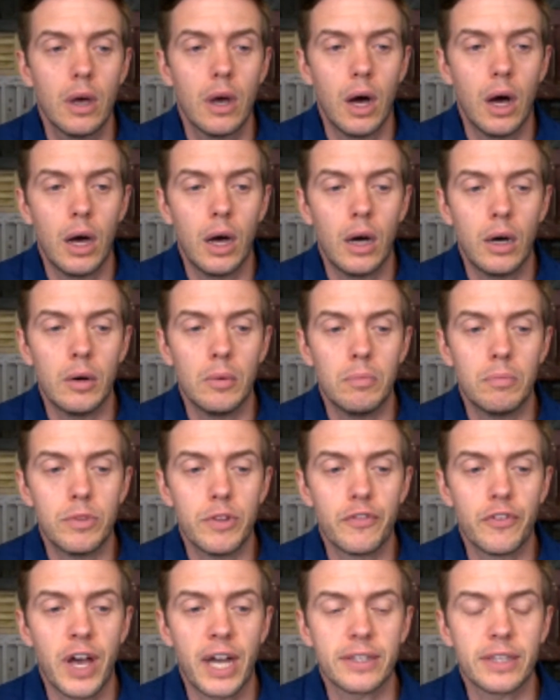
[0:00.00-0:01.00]

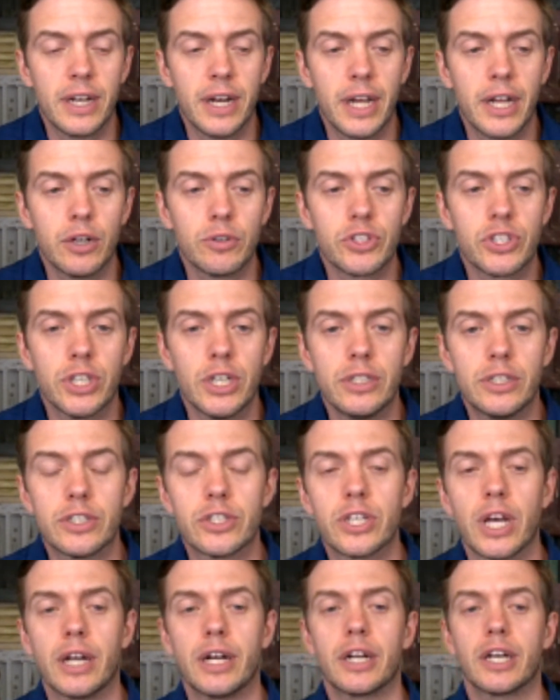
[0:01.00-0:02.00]
The fact that AOC
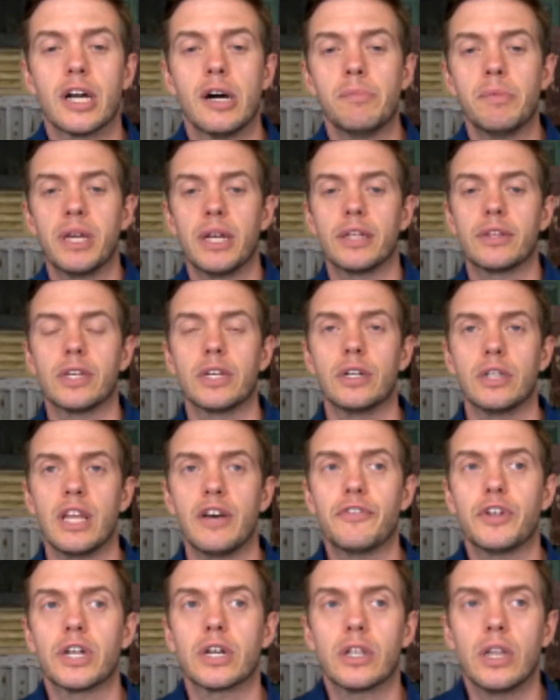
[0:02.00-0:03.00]
decided to come in at the
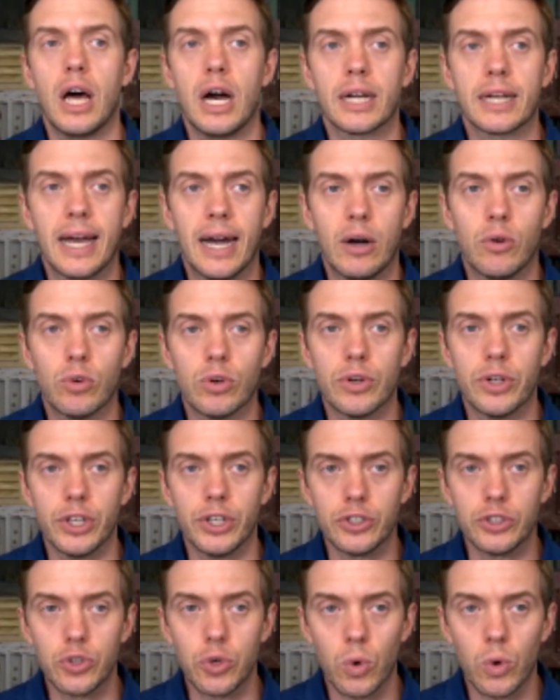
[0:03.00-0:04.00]
11 o'clock hour
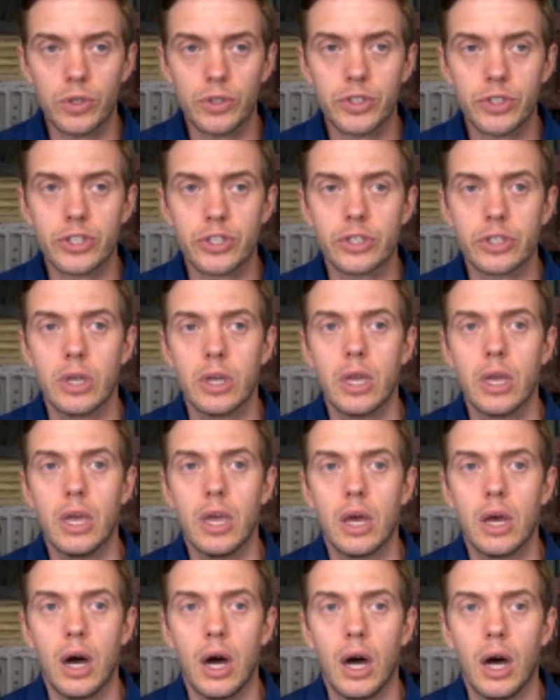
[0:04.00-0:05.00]
and endorse
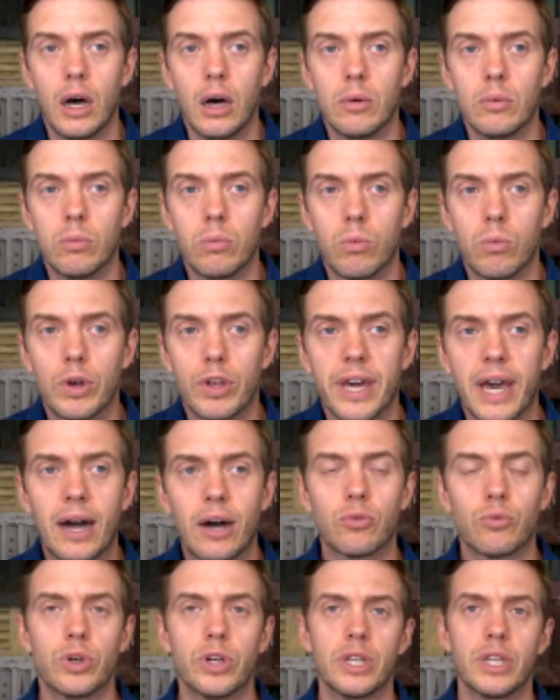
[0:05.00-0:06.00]

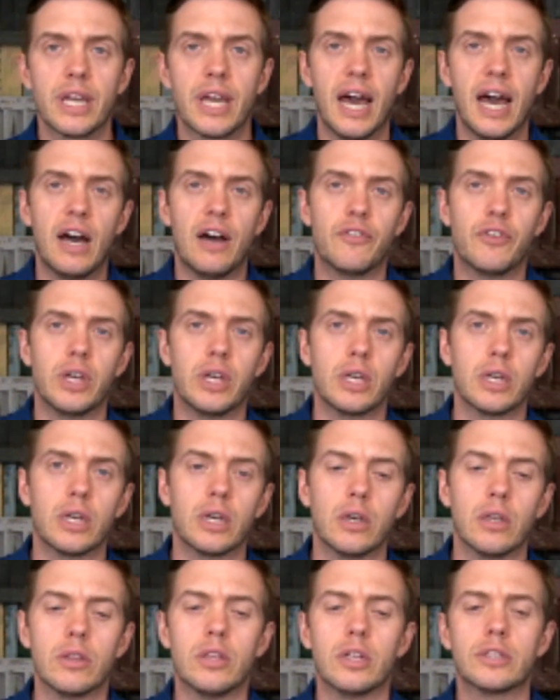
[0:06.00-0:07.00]
without really
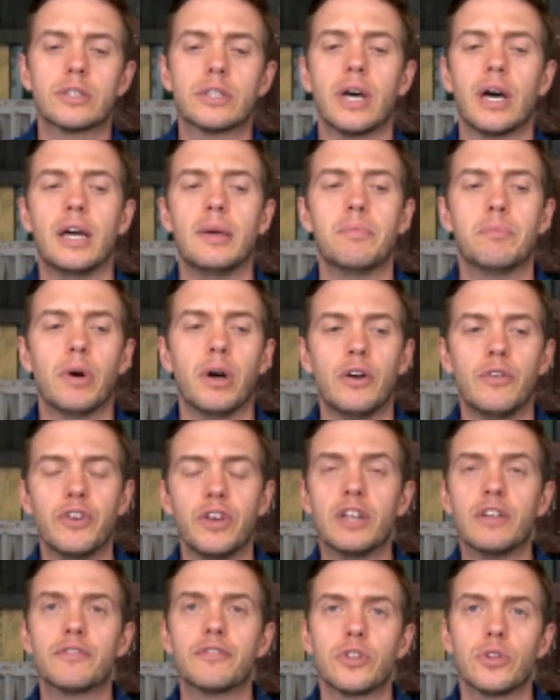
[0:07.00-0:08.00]
having the type of
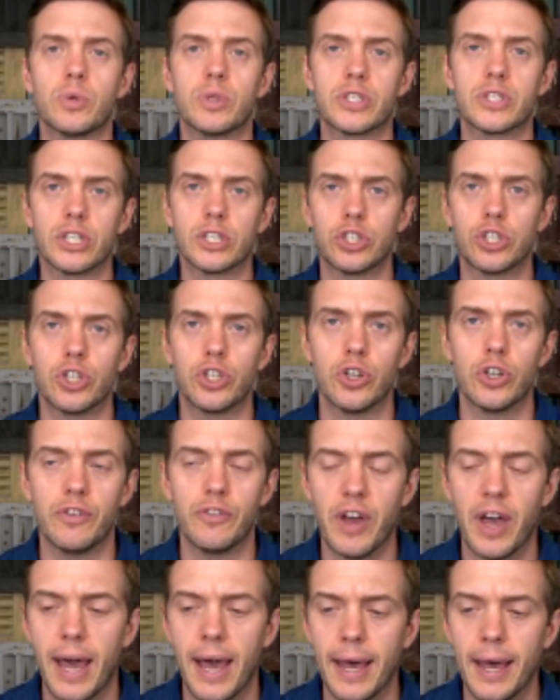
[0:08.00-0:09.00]
influence that she could
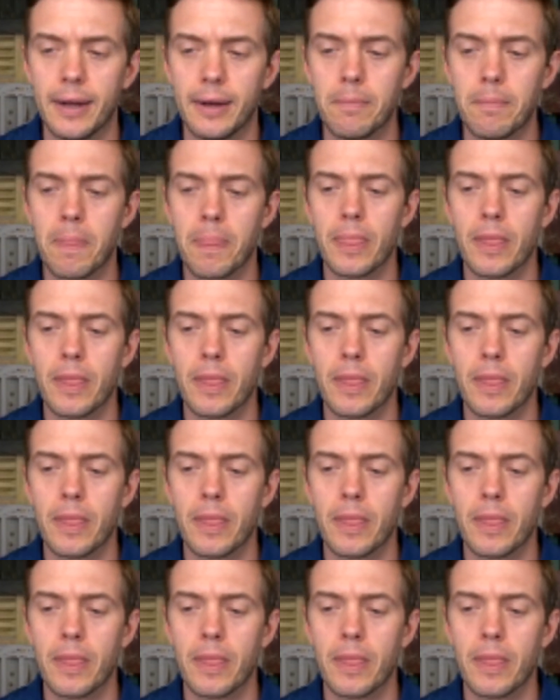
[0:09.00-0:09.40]
have had.